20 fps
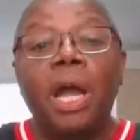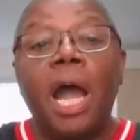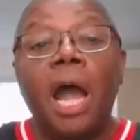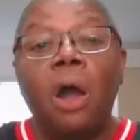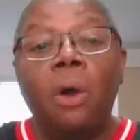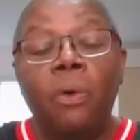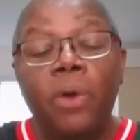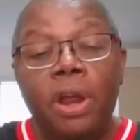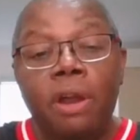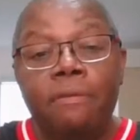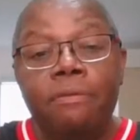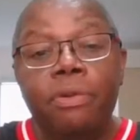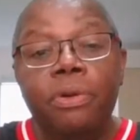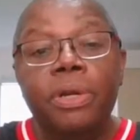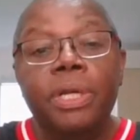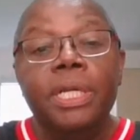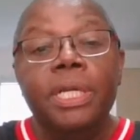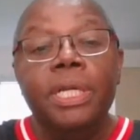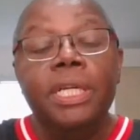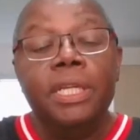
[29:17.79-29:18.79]

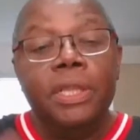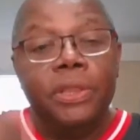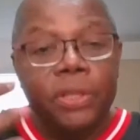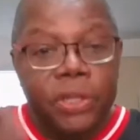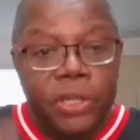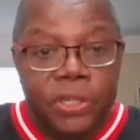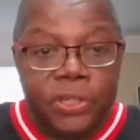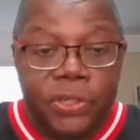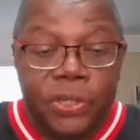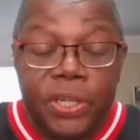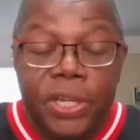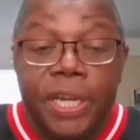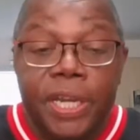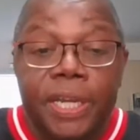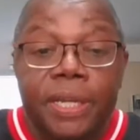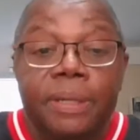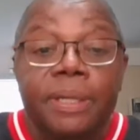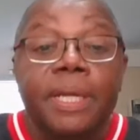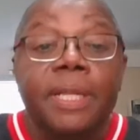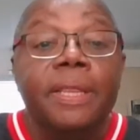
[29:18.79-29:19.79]
However, they
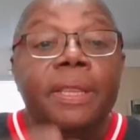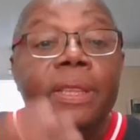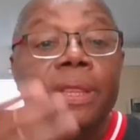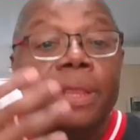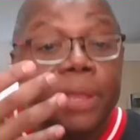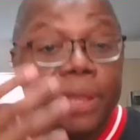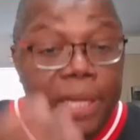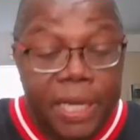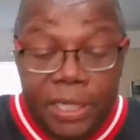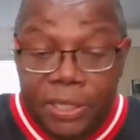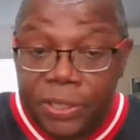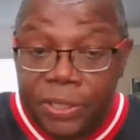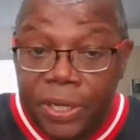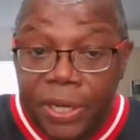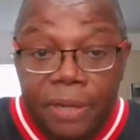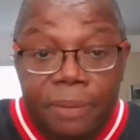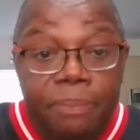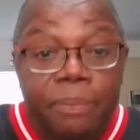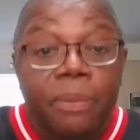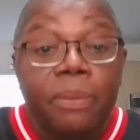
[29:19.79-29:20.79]

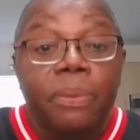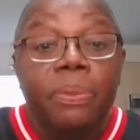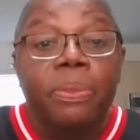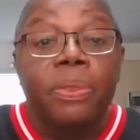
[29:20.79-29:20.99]
say,